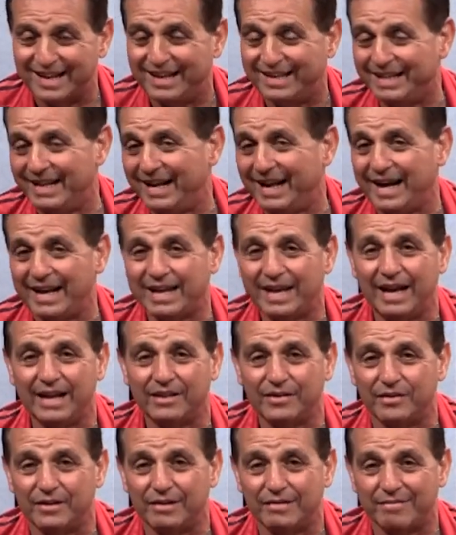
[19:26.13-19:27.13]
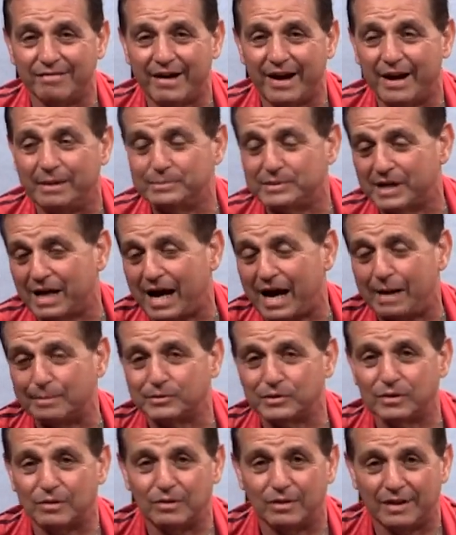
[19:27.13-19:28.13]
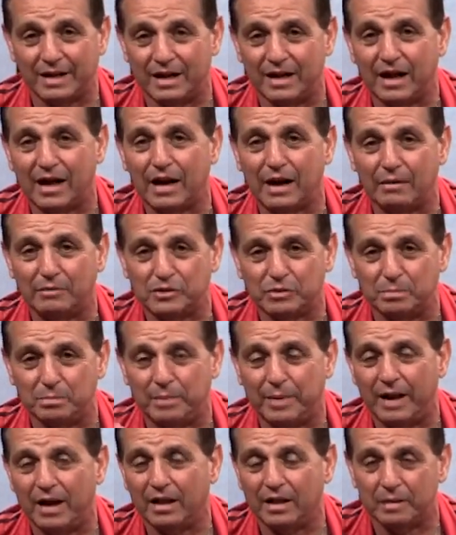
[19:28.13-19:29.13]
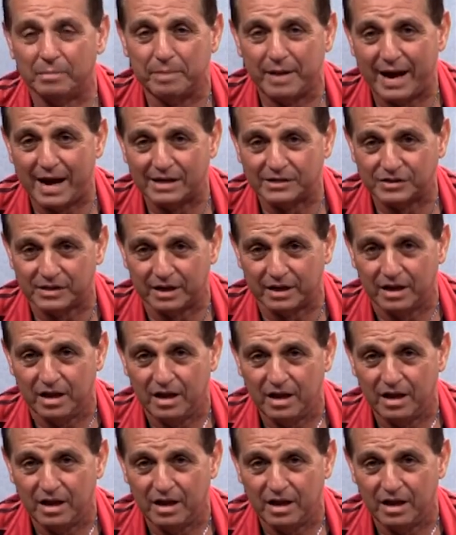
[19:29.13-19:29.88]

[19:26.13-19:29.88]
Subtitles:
Did I get good grades? Absolutely not. I was barely passing.